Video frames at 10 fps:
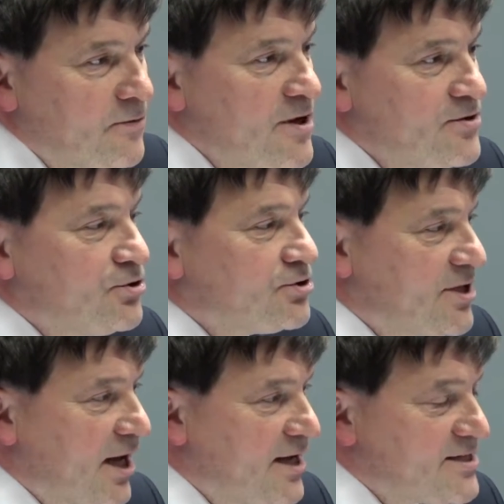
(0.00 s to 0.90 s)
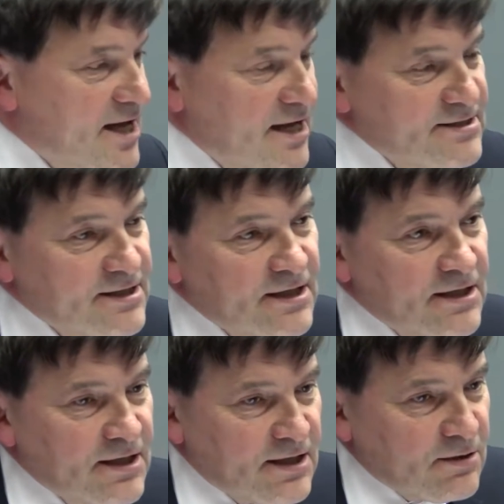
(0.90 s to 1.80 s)
We're the good guys, and
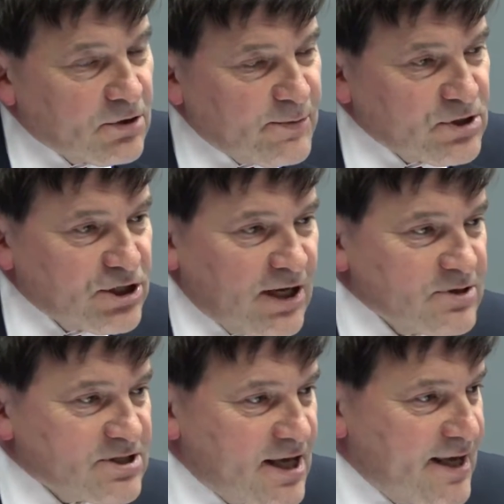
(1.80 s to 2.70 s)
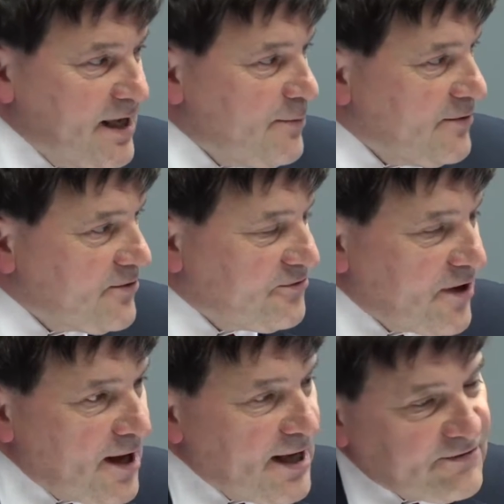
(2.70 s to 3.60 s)
what Michel was saying about the
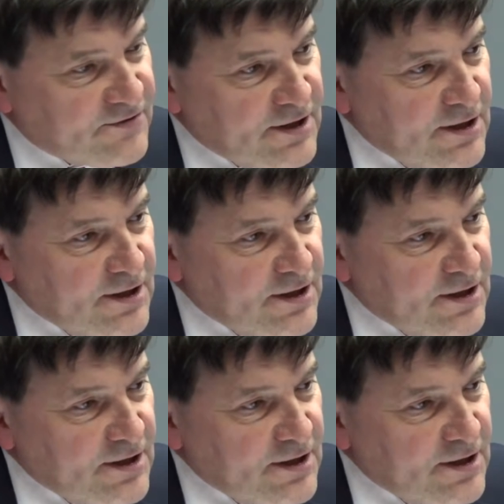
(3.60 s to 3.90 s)
5